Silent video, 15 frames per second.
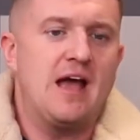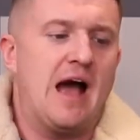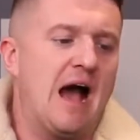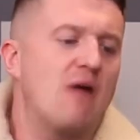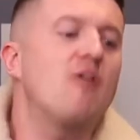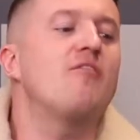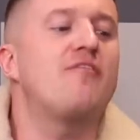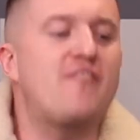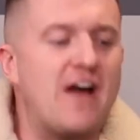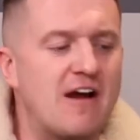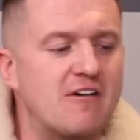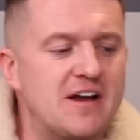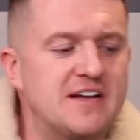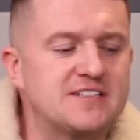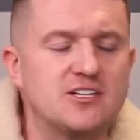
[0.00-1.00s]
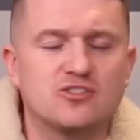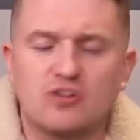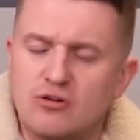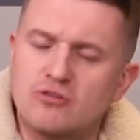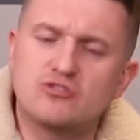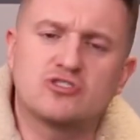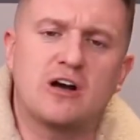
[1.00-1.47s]
How unfair it is that
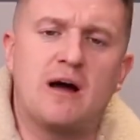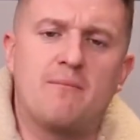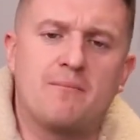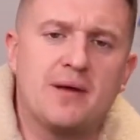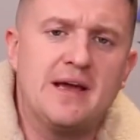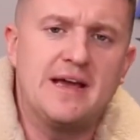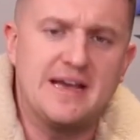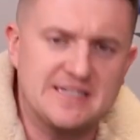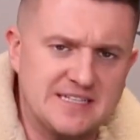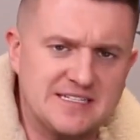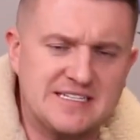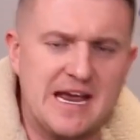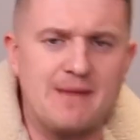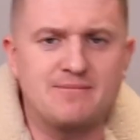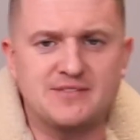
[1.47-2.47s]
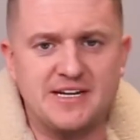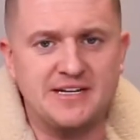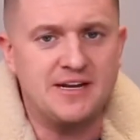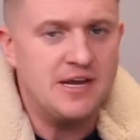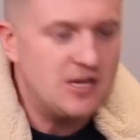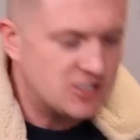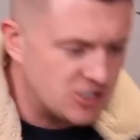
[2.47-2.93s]
Donald Trump is
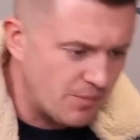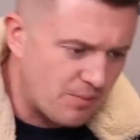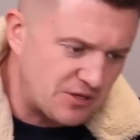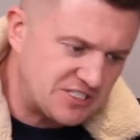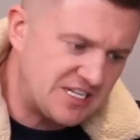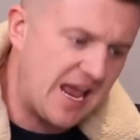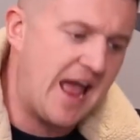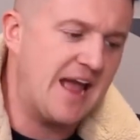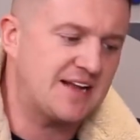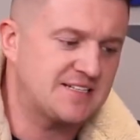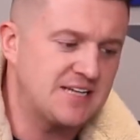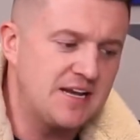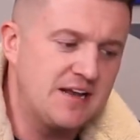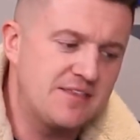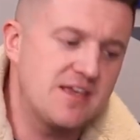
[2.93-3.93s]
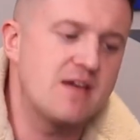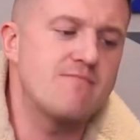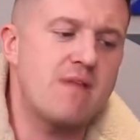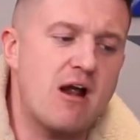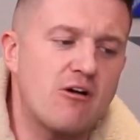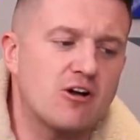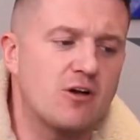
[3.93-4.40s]
attempting to protect the
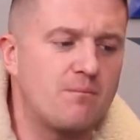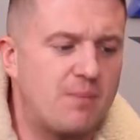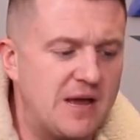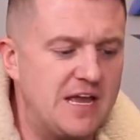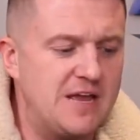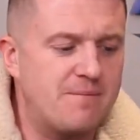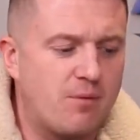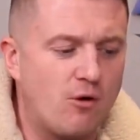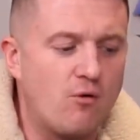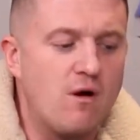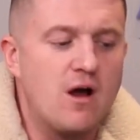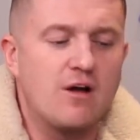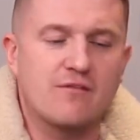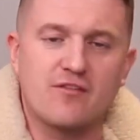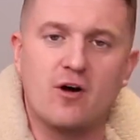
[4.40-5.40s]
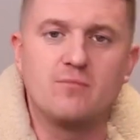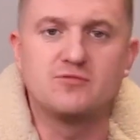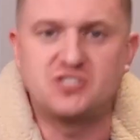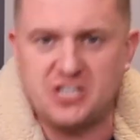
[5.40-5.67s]
American people from